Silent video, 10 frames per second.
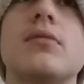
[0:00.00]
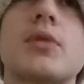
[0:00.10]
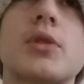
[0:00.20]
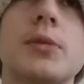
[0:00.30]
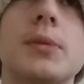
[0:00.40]

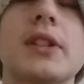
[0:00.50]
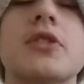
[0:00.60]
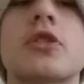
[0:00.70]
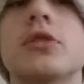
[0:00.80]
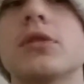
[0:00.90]
trouble
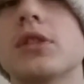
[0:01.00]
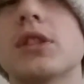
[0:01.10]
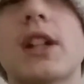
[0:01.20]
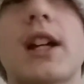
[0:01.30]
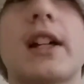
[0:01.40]
in school
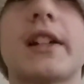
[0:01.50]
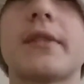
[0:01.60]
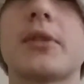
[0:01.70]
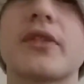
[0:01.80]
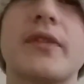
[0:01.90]
and that, and
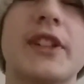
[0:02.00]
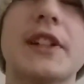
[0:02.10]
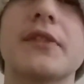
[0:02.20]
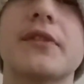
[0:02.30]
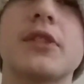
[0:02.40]
I wasn't
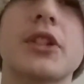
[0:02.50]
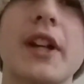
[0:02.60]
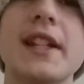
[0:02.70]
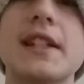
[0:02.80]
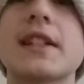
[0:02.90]
feeling
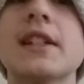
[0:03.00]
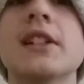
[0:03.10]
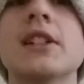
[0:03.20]
great.